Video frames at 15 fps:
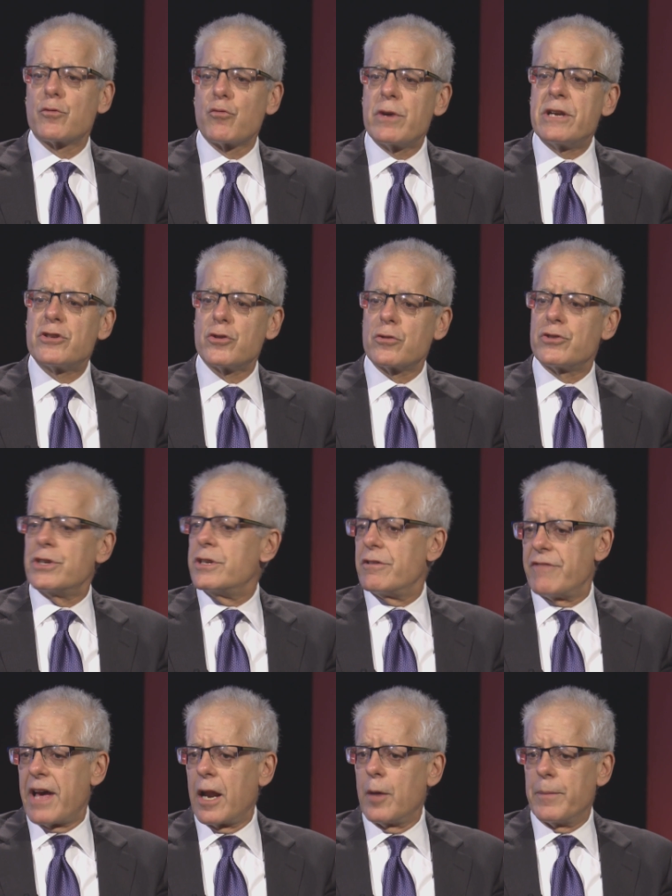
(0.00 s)
a research and
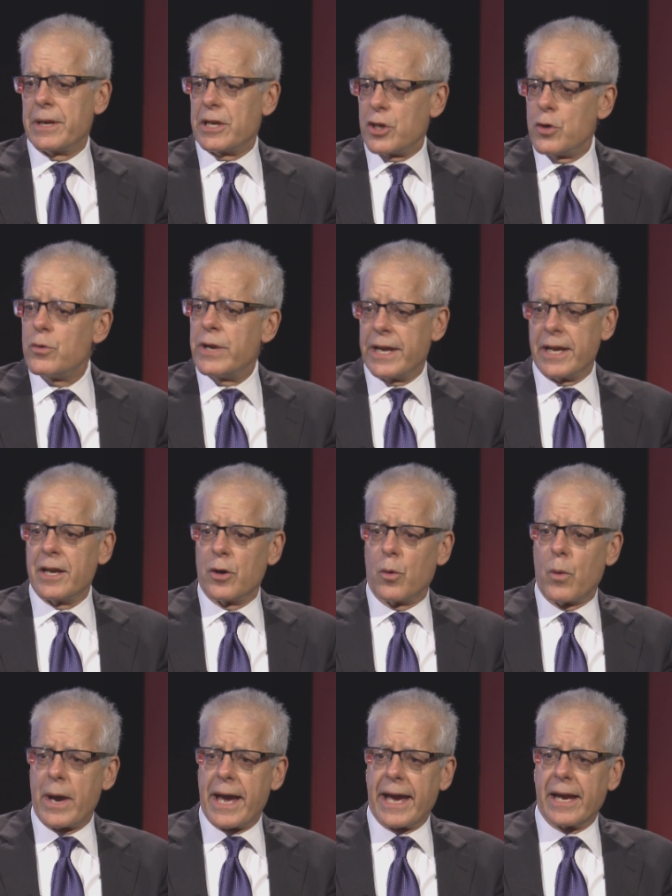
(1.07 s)
development unit in a
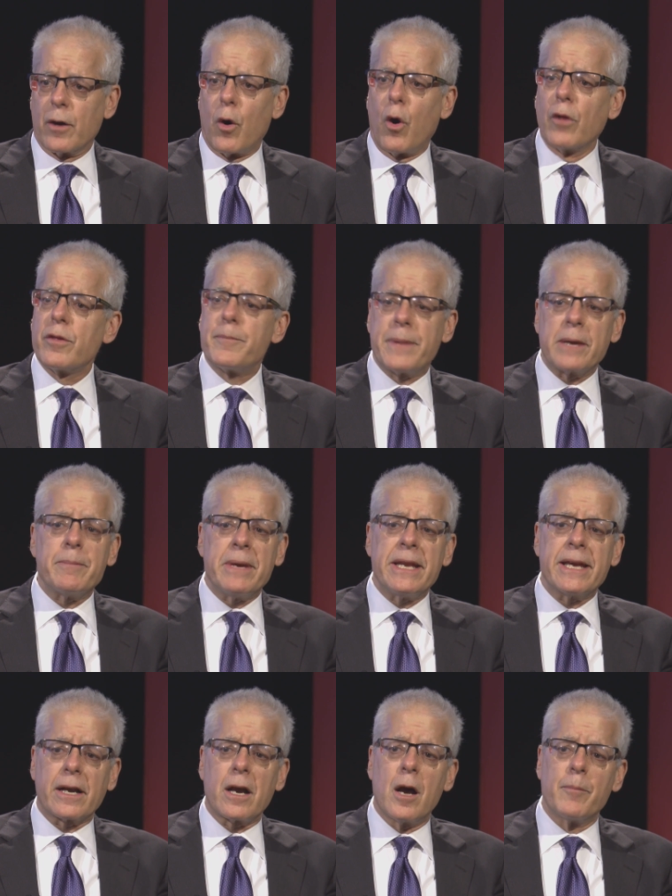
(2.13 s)
way. All the big
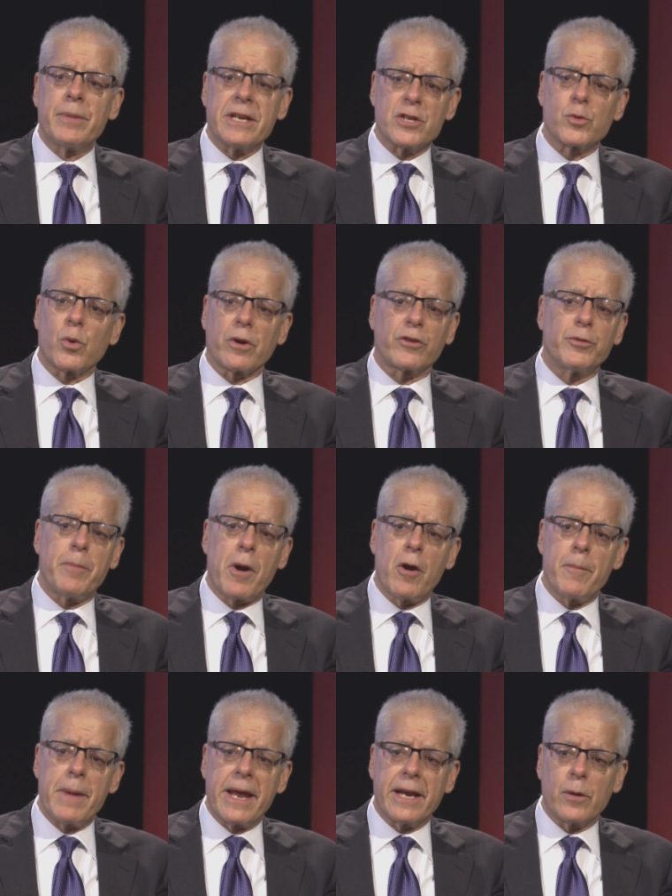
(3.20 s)
media companies were
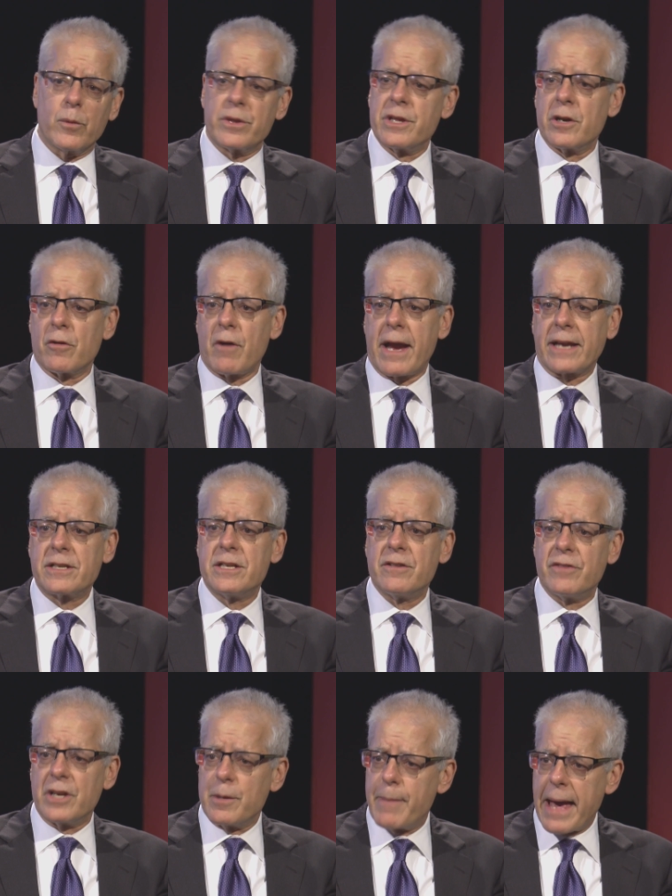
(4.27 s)
experimenting with
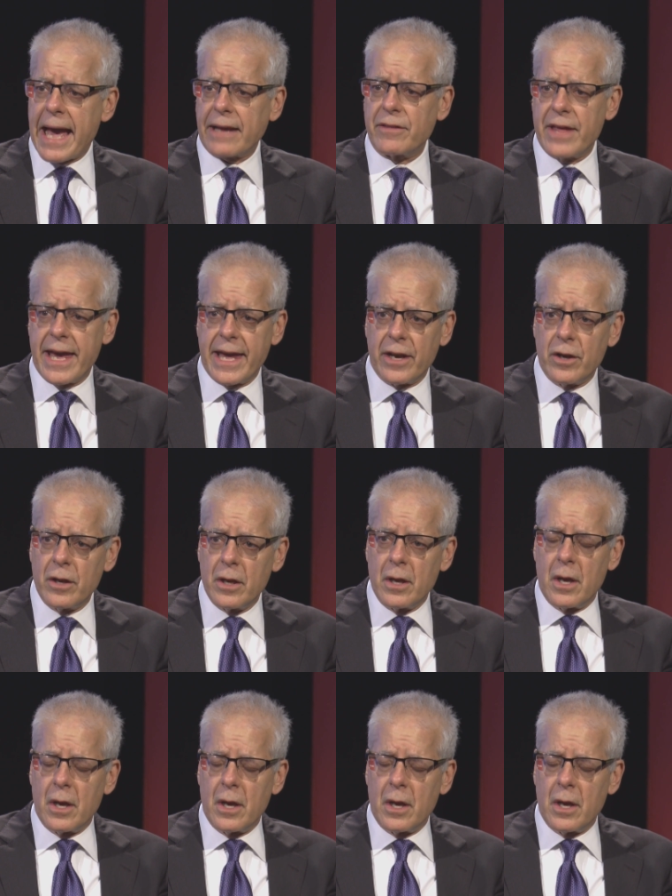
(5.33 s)
interactivity back then.